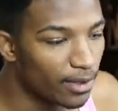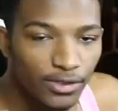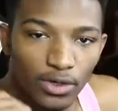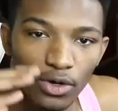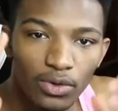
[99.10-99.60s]

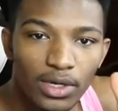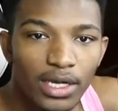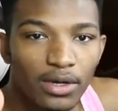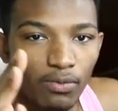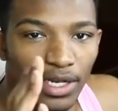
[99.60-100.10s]
So
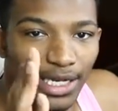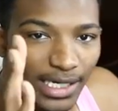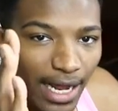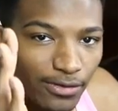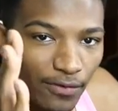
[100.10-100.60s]
when he
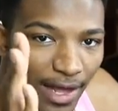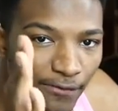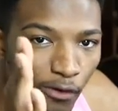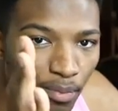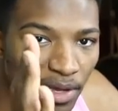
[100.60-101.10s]
shaves off that
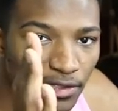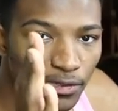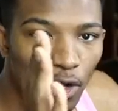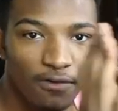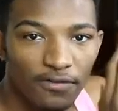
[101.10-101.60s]
4
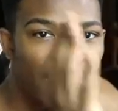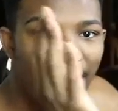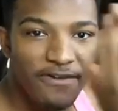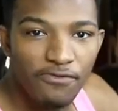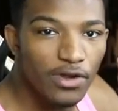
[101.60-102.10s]
pixels off of
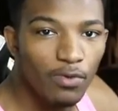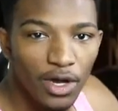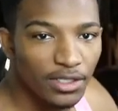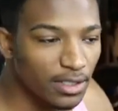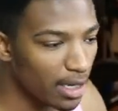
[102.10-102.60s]

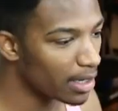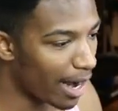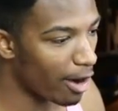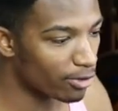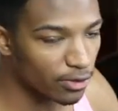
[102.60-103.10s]
everyone's
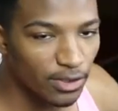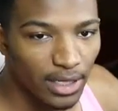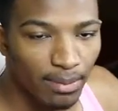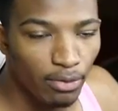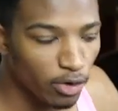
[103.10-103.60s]
character
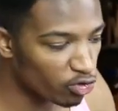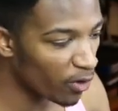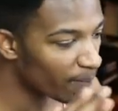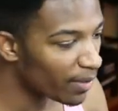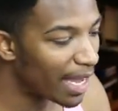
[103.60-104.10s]
select
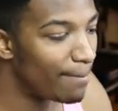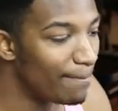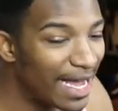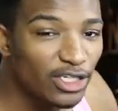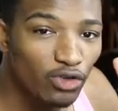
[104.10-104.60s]
portrait, it
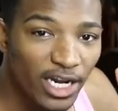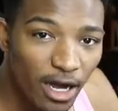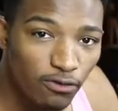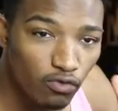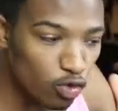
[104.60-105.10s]
makes
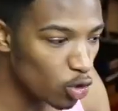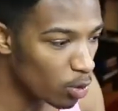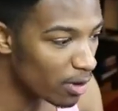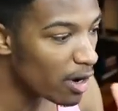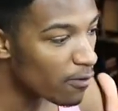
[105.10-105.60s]
enough
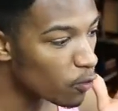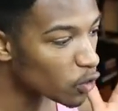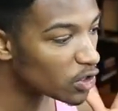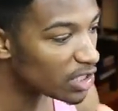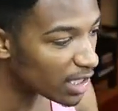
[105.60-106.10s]
room for
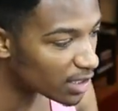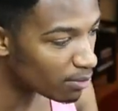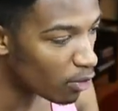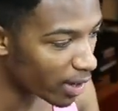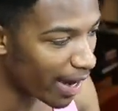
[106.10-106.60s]
6
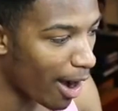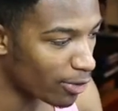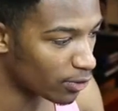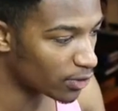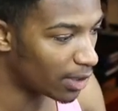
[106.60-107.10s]
more
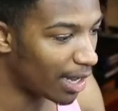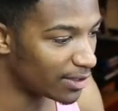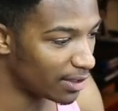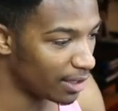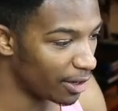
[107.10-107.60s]
character
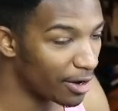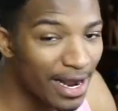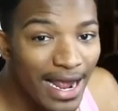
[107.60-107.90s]
slots in here.